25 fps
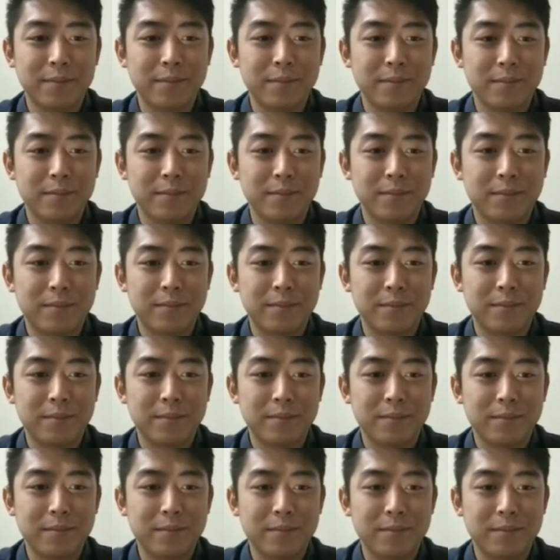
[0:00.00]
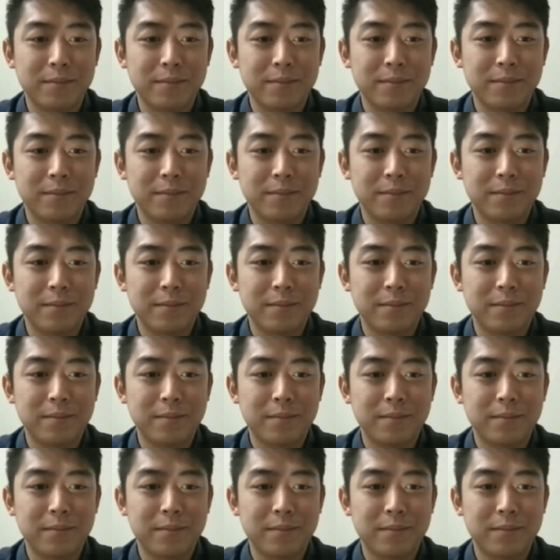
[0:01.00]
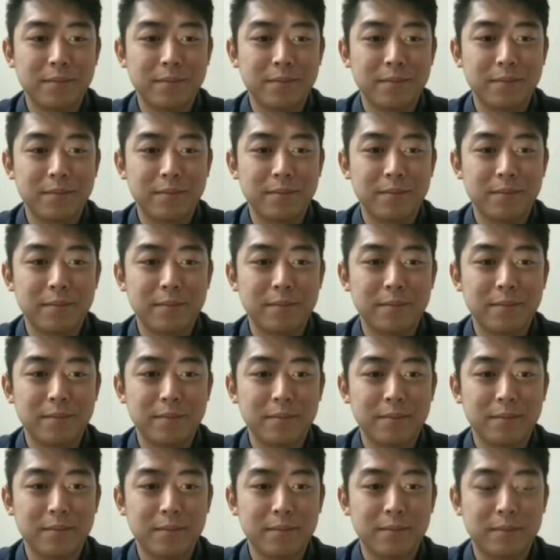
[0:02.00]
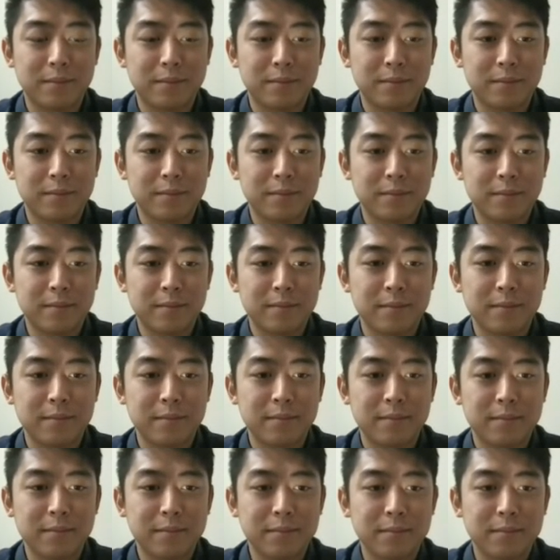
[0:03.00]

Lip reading: [no speech]